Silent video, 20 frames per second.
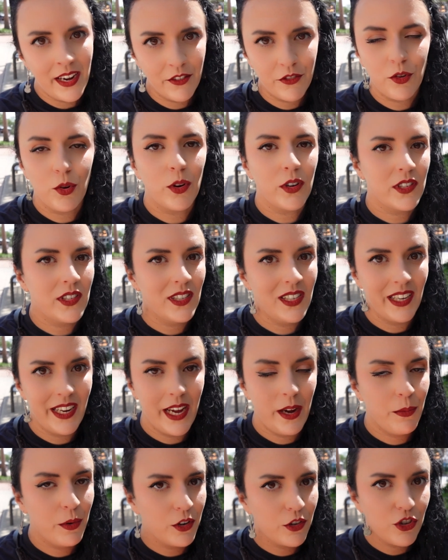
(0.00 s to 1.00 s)
of course,
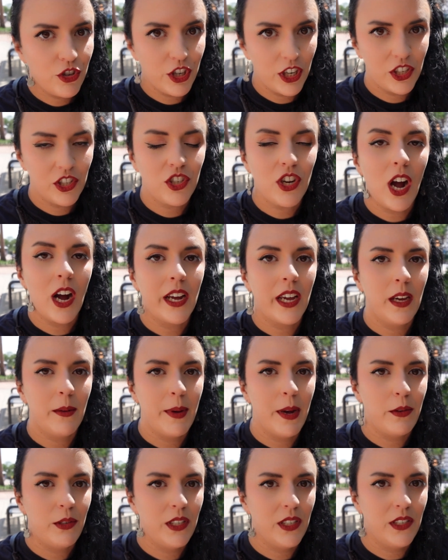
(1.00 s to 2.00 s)
today we're just talking
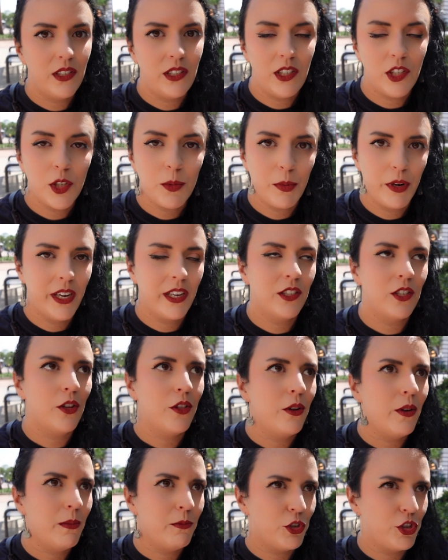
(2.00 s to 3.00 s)
about Disney Springs,
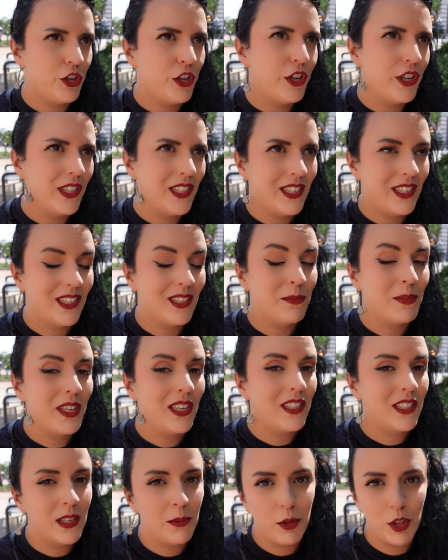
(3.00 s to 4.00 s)
although I'm sure you could say something
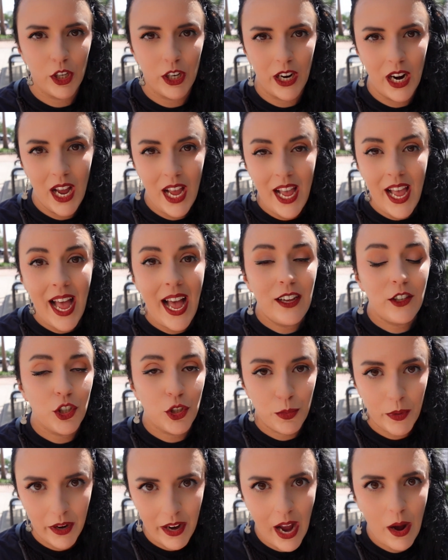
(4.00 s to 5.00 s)
similar
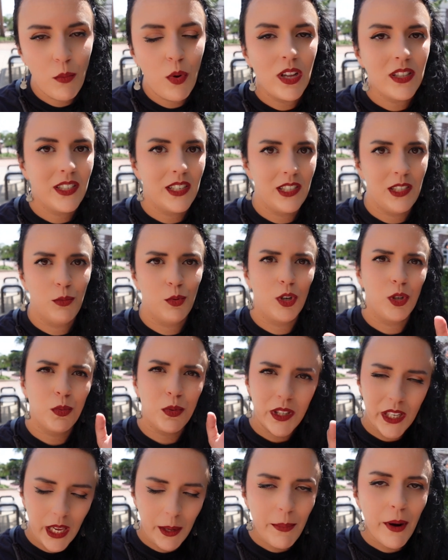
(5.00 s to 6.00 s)
elsewhere at Walt Disney World.
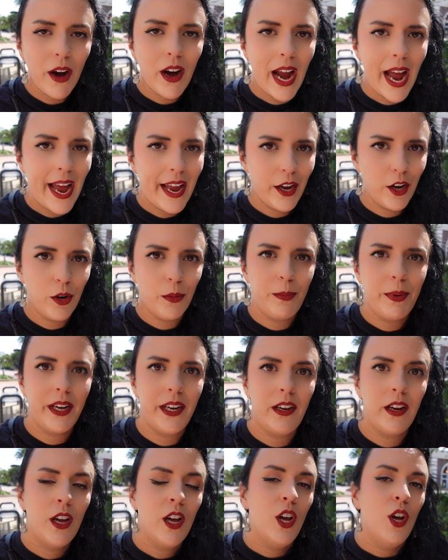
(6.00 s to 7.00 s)
We'll keep our eye
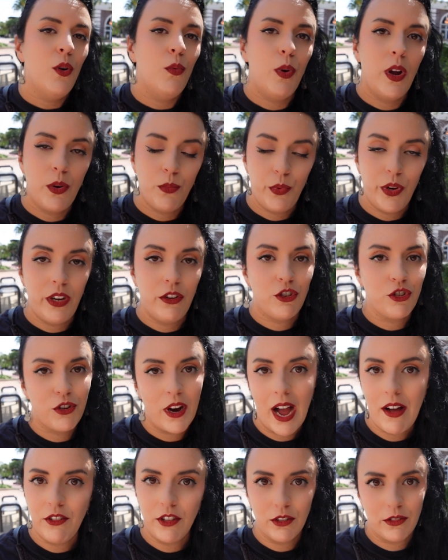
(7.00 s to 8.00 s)
open when we
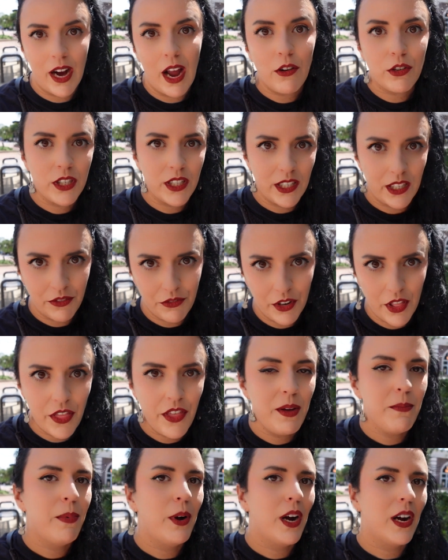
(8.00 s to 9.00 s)
travel around to the different
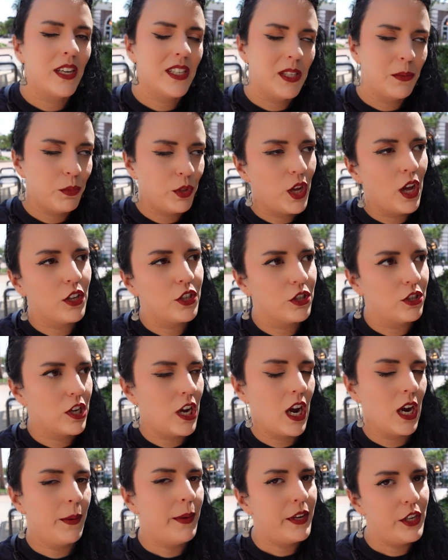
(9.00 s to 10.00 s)
theme parks, and we'll also
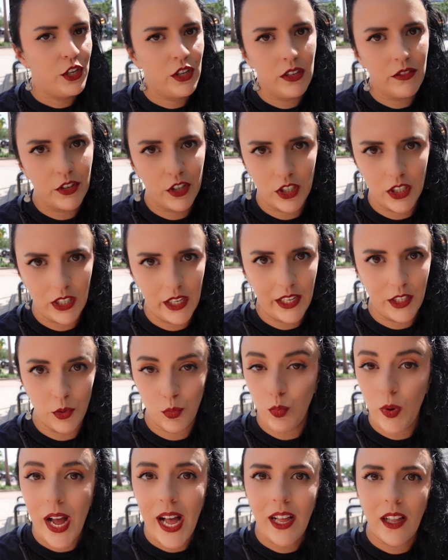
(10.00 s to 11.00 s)
talk about Universal as
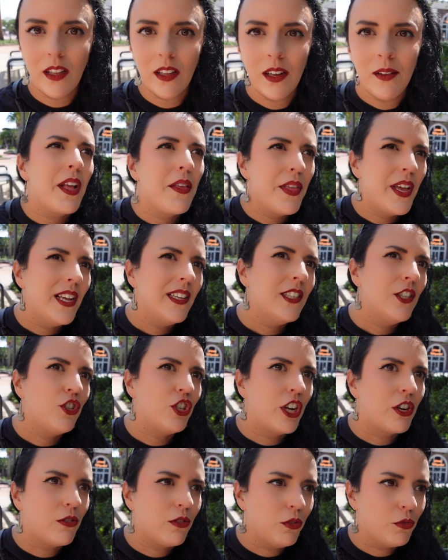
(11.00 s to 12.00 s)
well. But I think as a
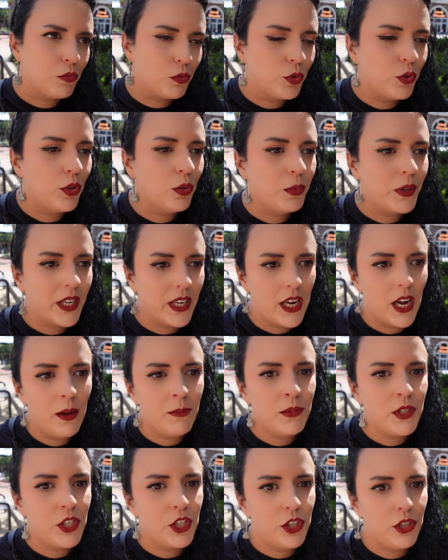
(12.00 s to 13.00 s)
general rule, when it
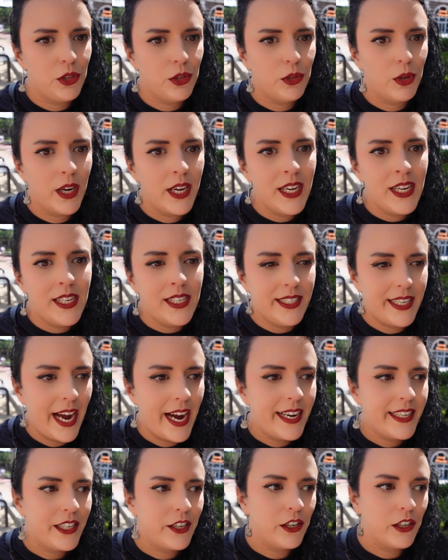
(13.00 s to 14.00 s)
comes to
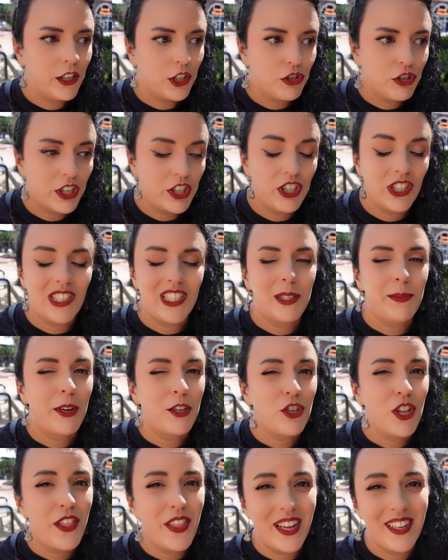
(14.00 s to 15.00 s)
dietary restrictions,
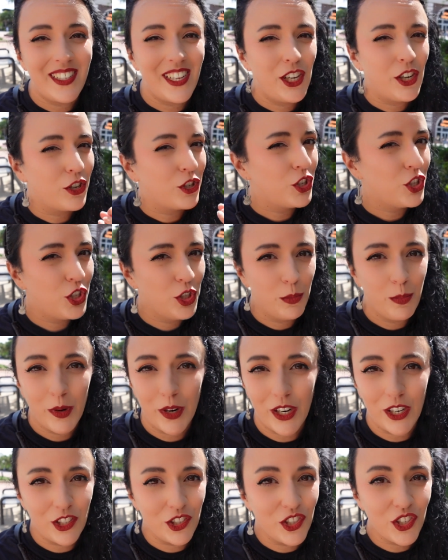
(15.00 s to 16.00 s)
especially things that you're super
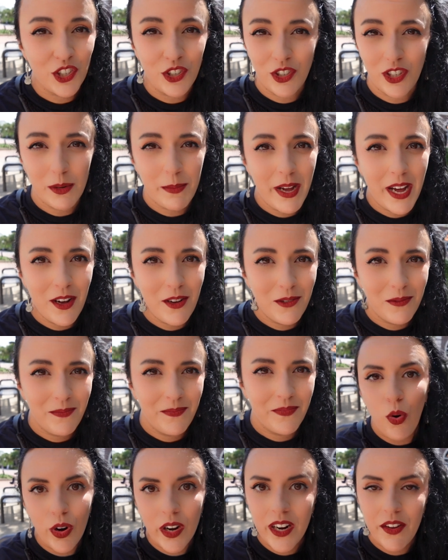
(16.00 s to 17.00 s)
concerned about,
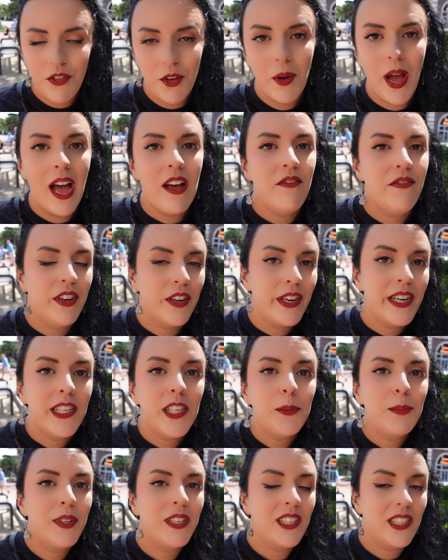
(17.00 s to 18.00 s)
or if you have very
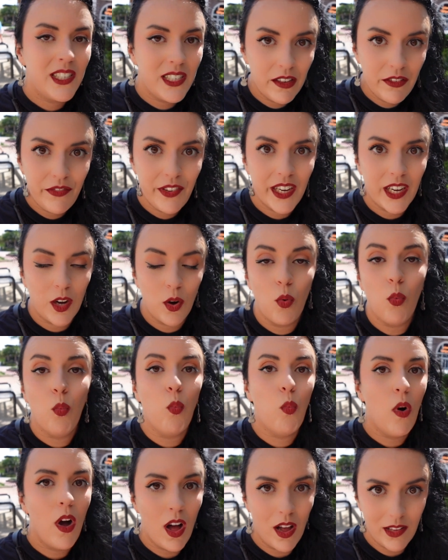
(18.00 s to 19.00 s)
specific
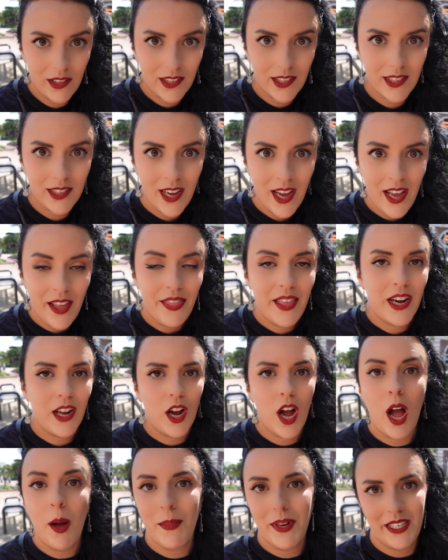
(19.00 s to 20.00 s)
wants that
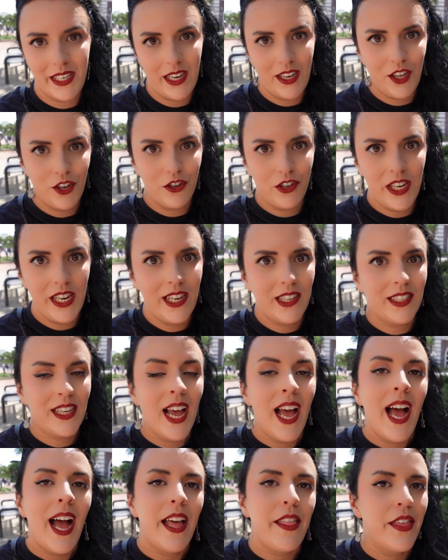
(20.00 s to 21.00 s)
accommodate your needs,
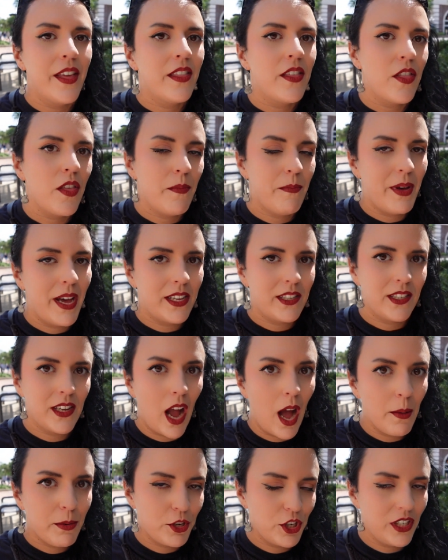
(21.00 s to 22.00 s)
I think that the best
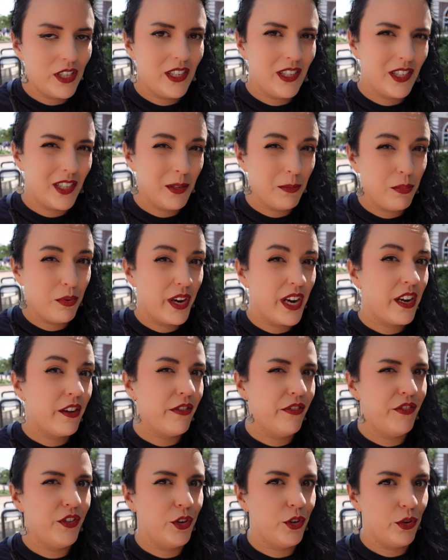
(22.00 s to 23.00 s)
option is to bring
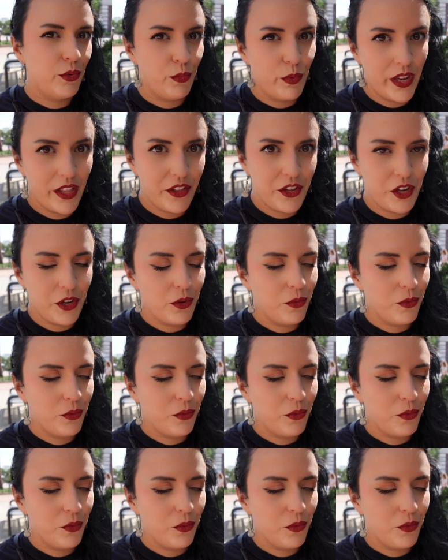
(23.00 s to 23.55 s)
food with you.